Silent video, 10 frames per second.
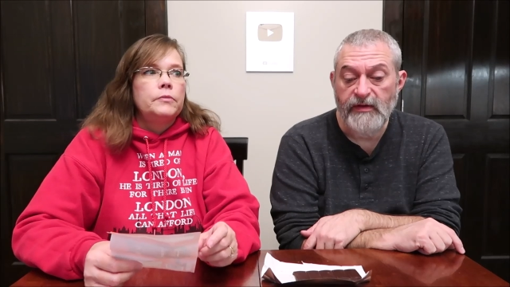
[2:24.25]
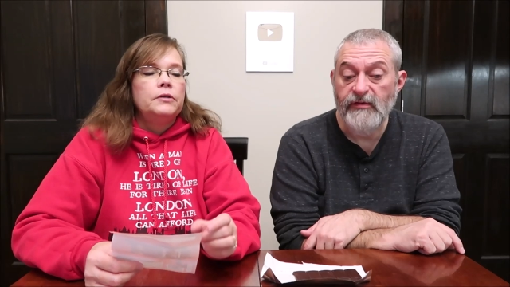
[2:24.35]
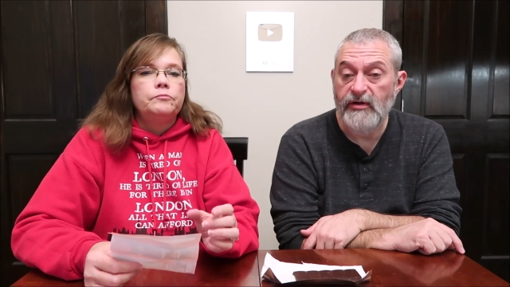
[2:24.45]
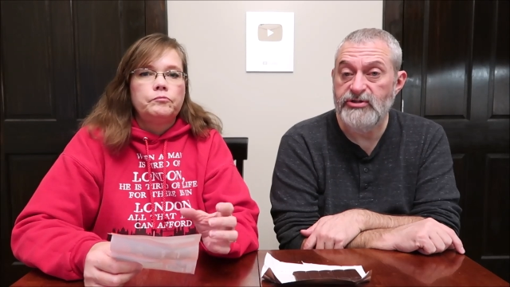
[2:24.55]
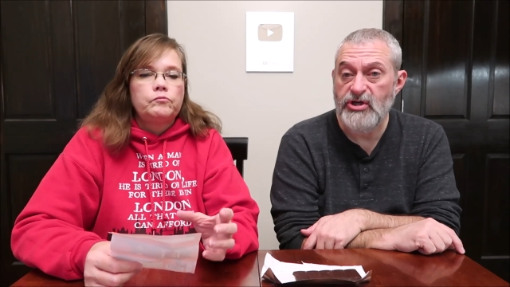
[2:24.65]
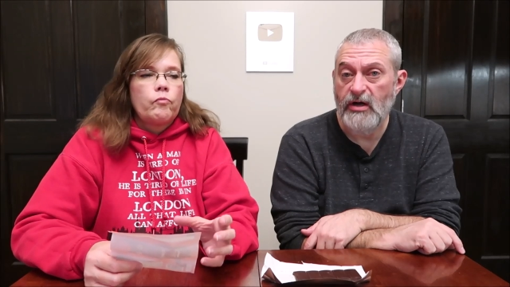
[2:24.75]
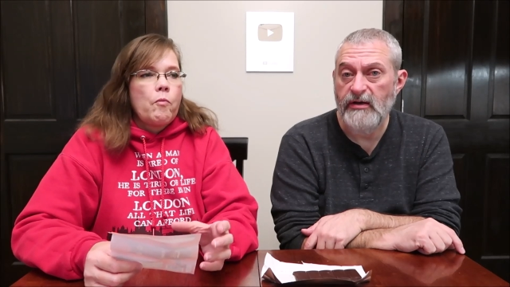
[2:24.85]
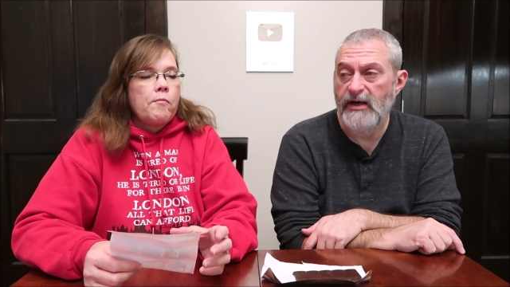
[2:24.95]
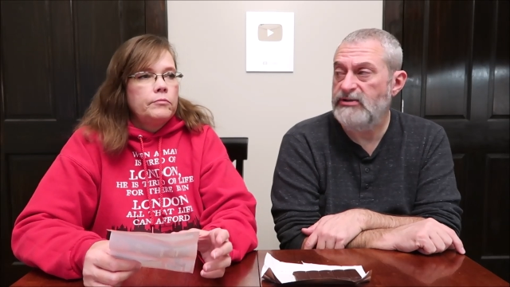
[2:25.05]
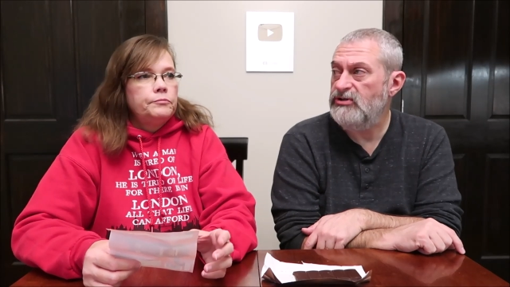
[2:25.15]
Speaker 1: That's a good
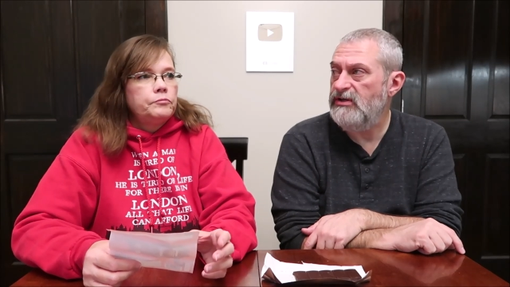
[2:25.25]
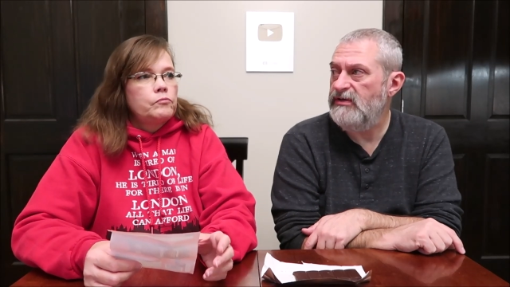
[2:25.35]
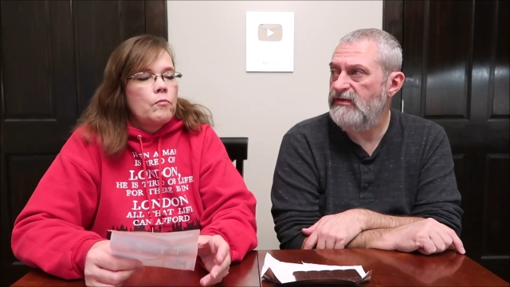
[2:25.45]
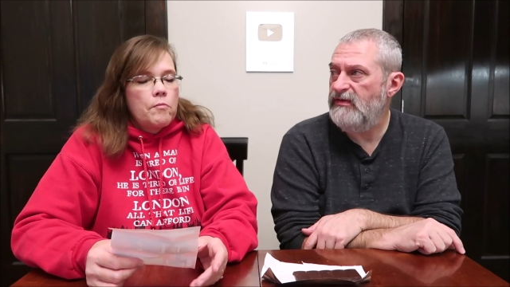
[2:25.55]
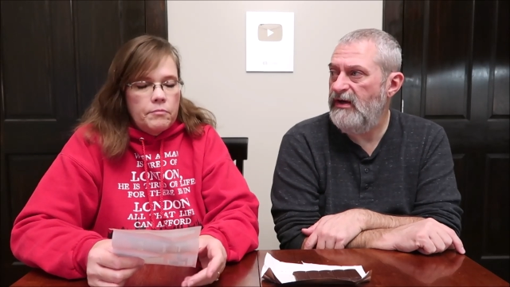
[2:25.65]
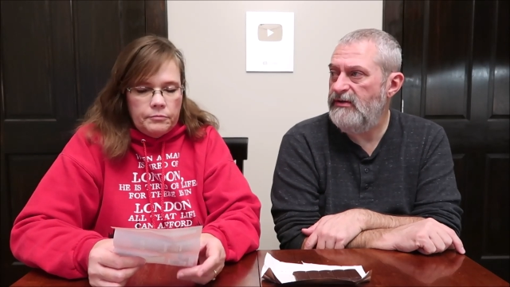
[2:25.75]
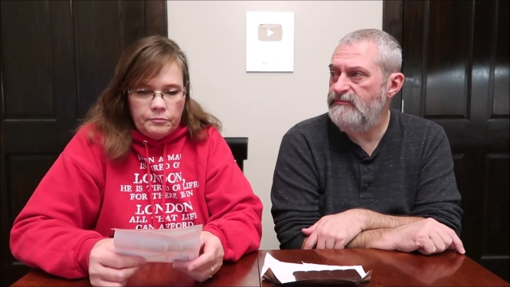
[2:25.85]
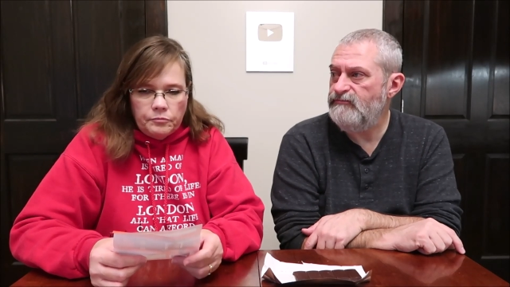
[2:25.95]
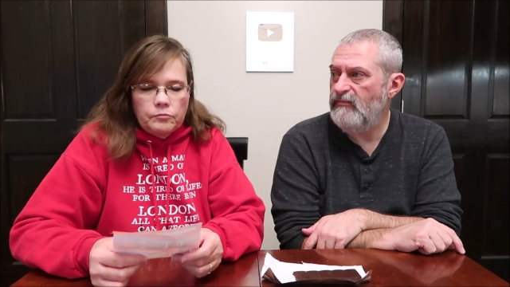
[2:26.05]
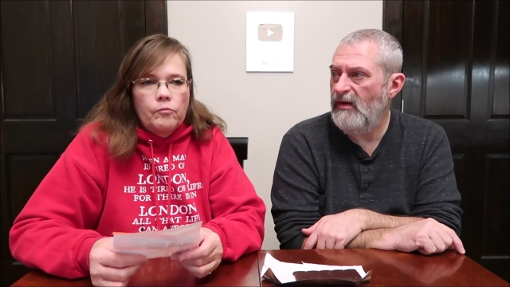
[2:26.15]
chocolate, actually. It's
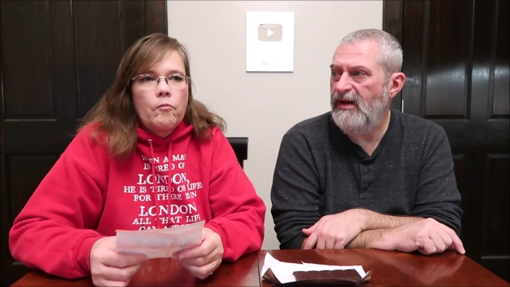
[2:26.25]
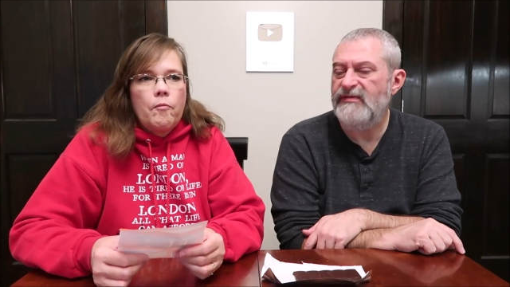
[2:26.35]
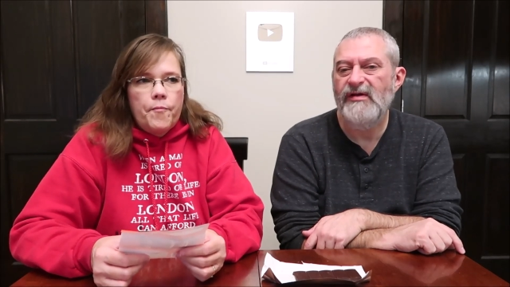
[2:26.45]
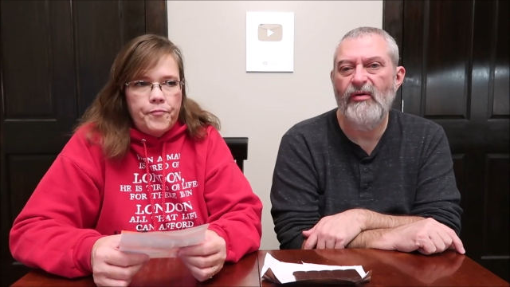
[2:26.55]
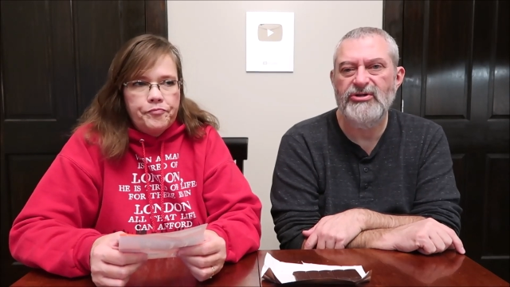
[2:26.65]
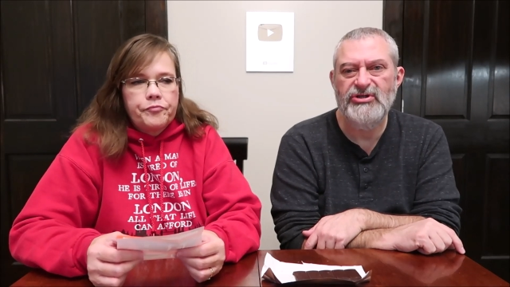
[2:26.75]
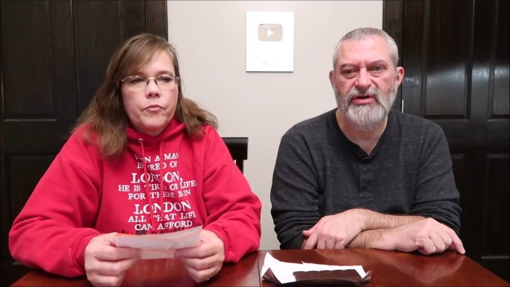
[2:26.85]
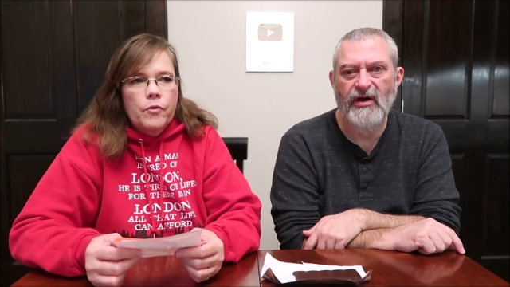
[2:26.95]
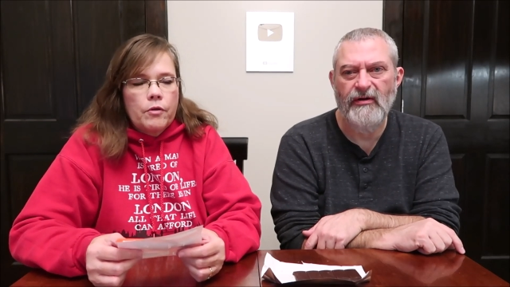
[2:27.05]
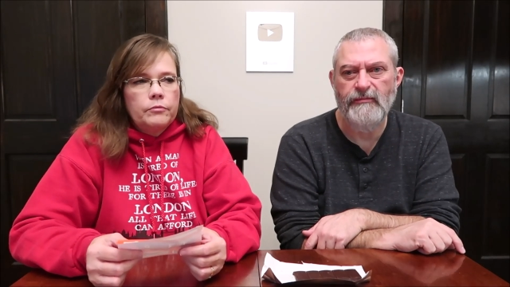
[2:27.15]
um, it's not what you
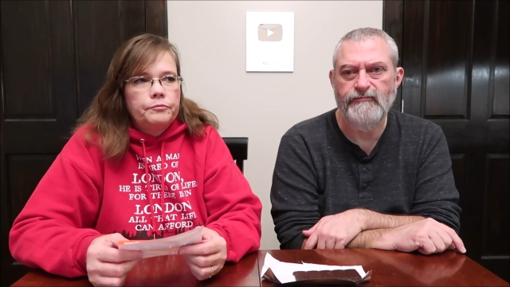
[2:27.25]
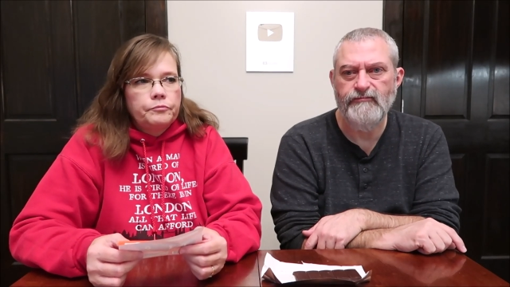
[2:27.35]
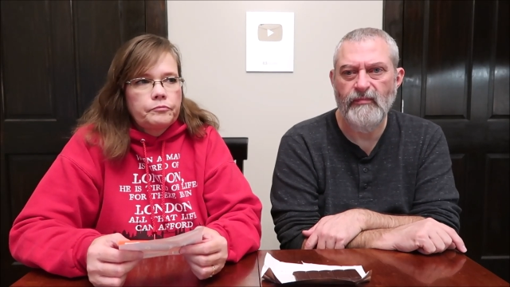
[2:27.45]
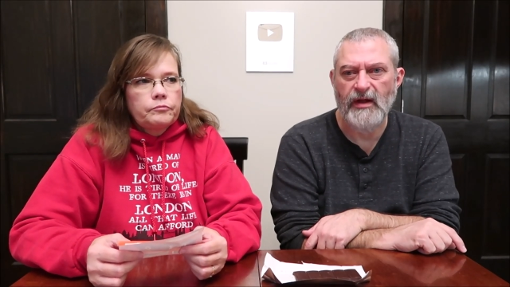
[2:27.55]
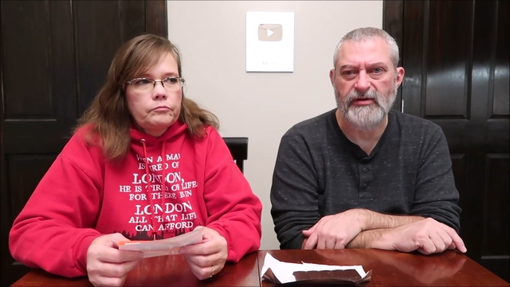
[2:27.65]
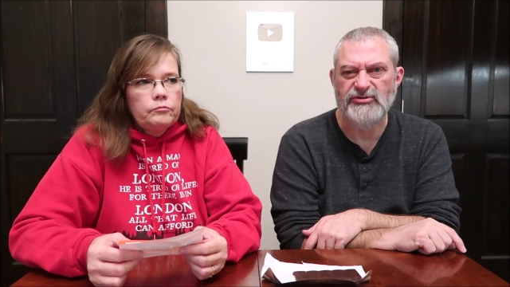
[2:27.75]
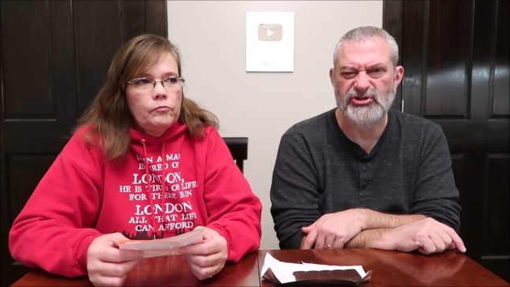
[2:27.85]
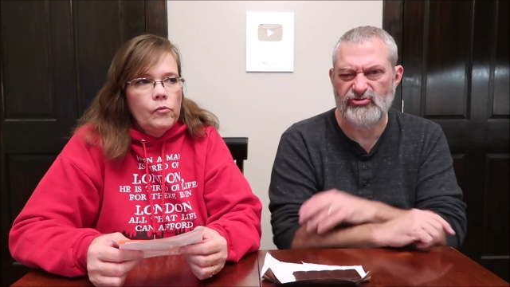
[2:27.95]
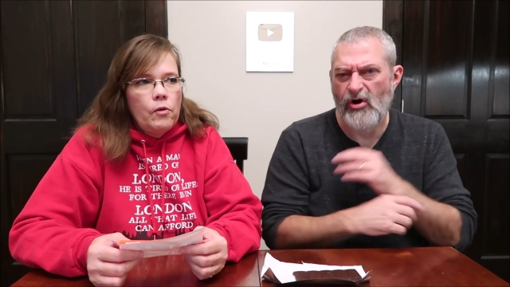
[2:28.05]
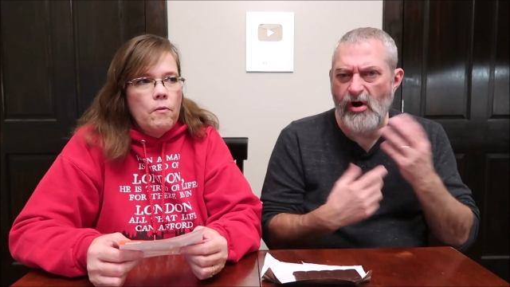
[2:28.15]
would call like
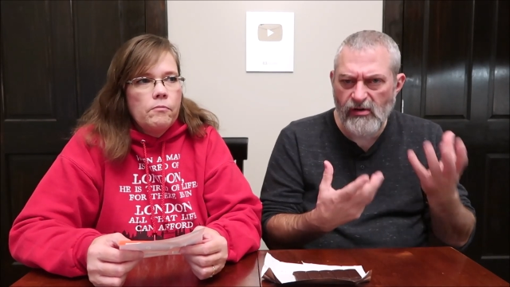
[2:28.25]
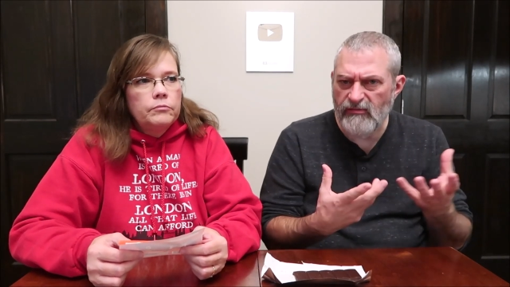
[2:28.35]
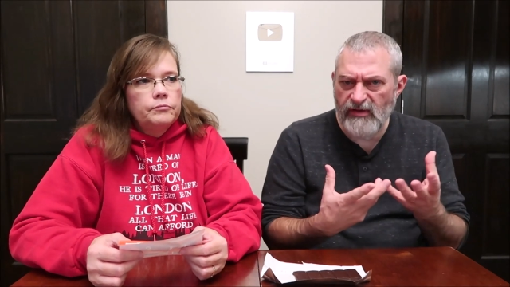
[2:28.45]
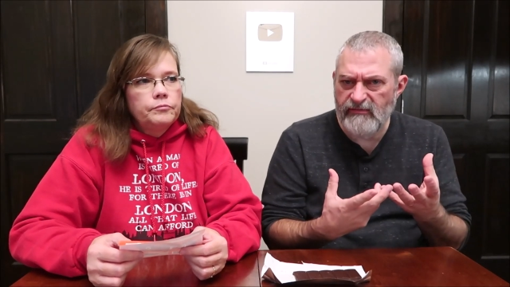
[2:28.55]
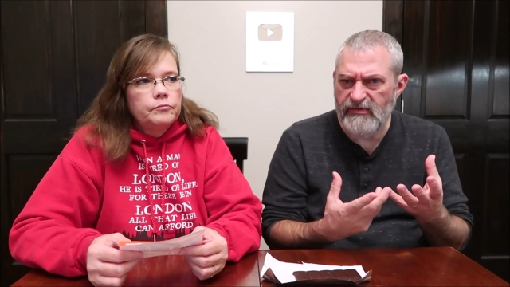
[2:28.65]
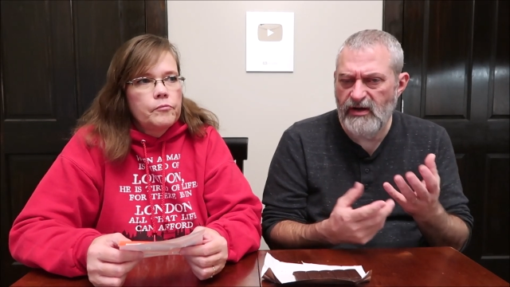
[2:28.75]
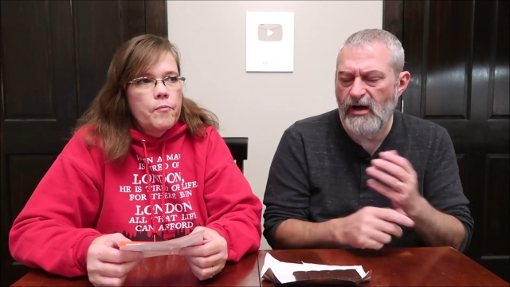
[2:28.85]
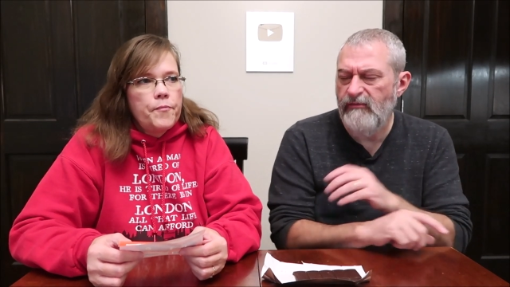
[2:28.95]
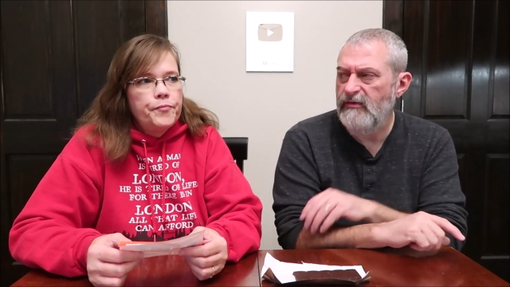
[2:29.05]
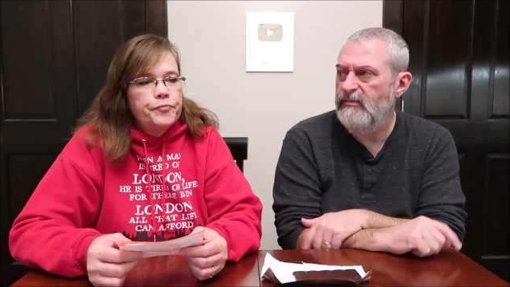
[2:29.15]
strong flavor
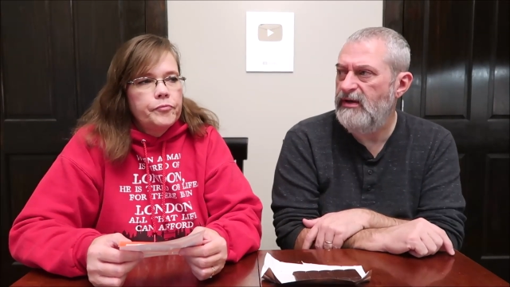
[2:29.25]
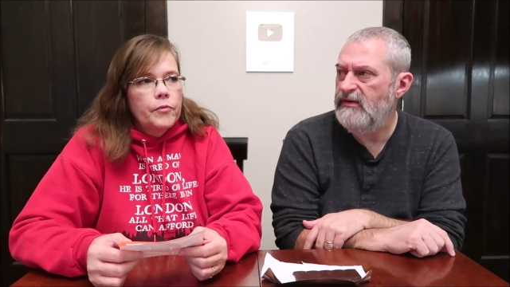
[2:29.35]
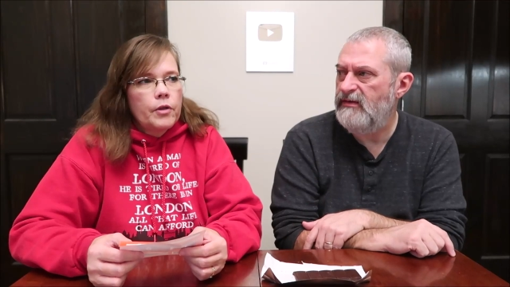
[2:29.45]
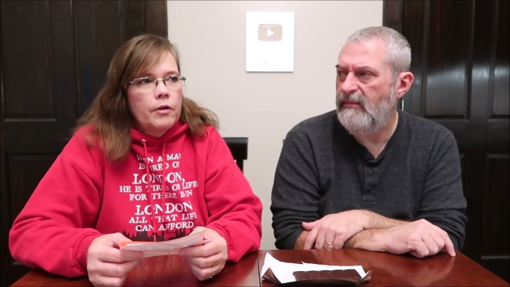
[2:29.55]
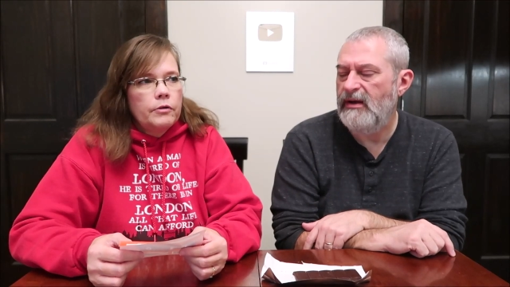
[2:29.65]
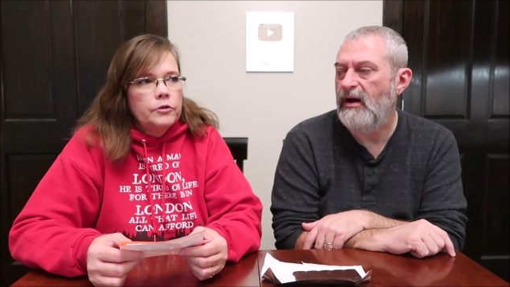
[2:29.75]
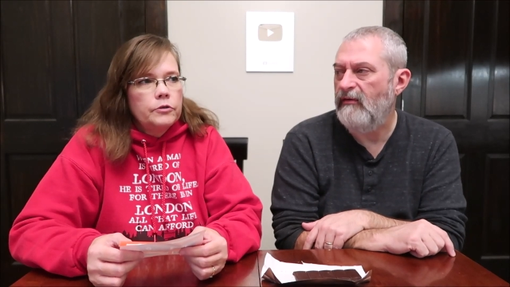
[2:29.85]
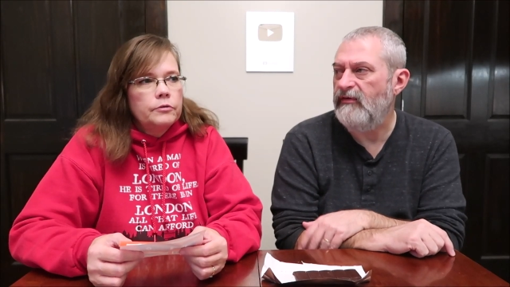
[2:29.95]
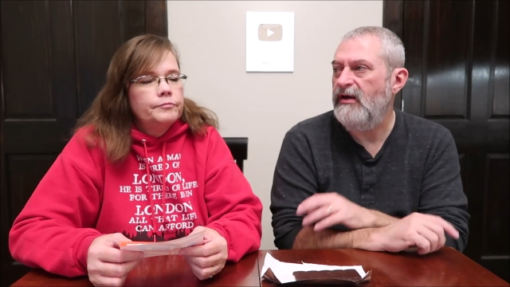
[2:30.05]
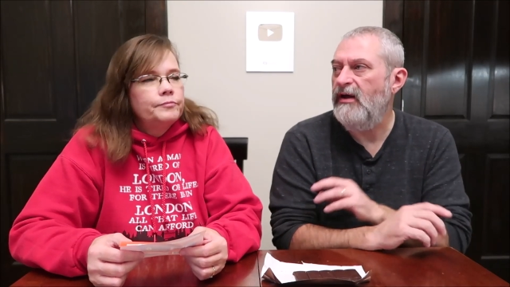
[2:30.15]
coffee, but it. I mean coffee,